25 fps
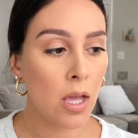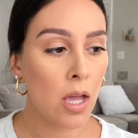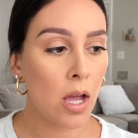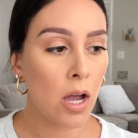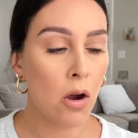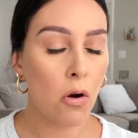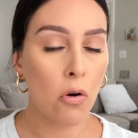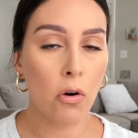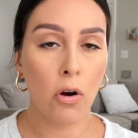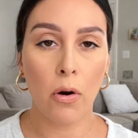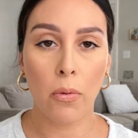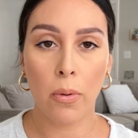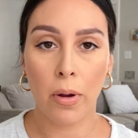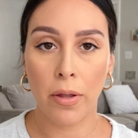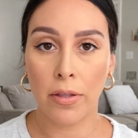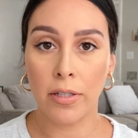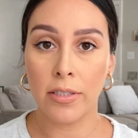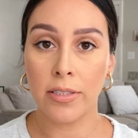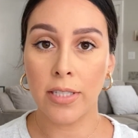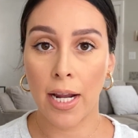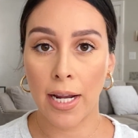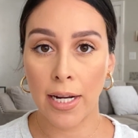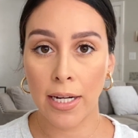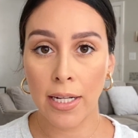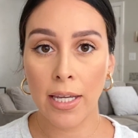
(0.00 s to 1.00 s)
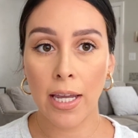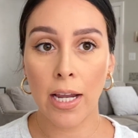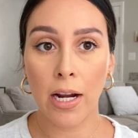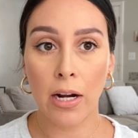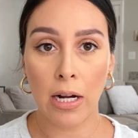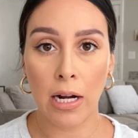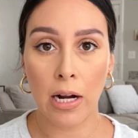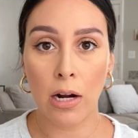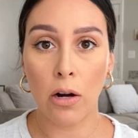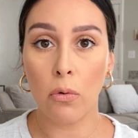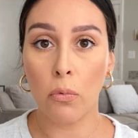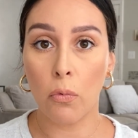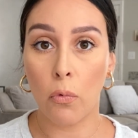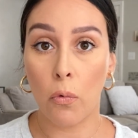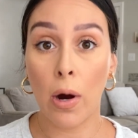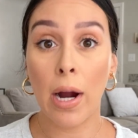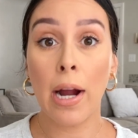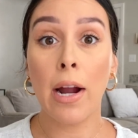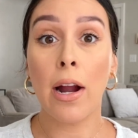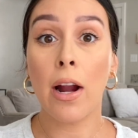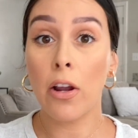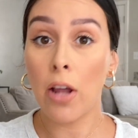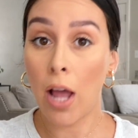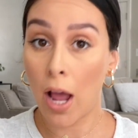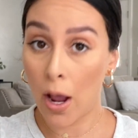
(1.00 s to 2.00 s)
or around the dining area
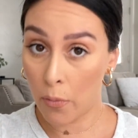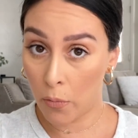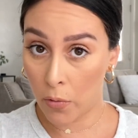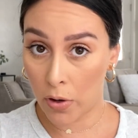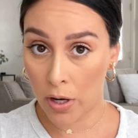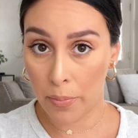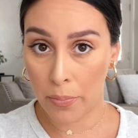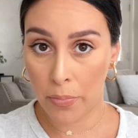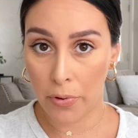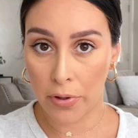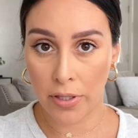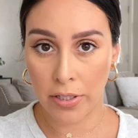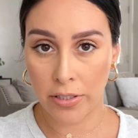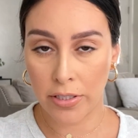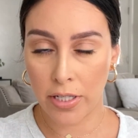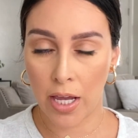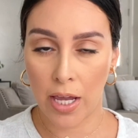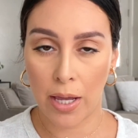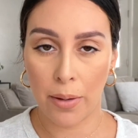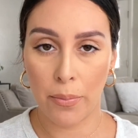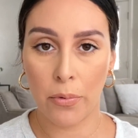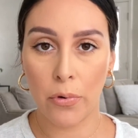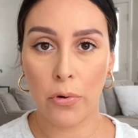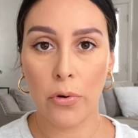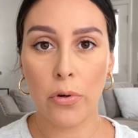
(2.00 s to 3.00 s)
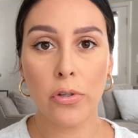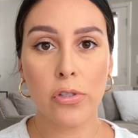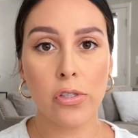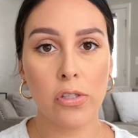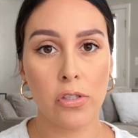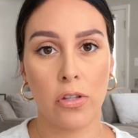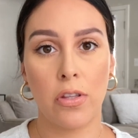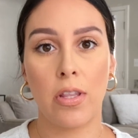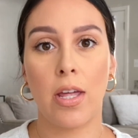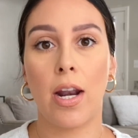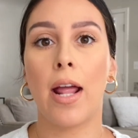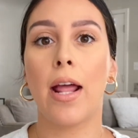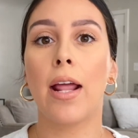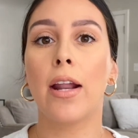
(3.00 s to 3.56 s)
where I want to put the table, so that I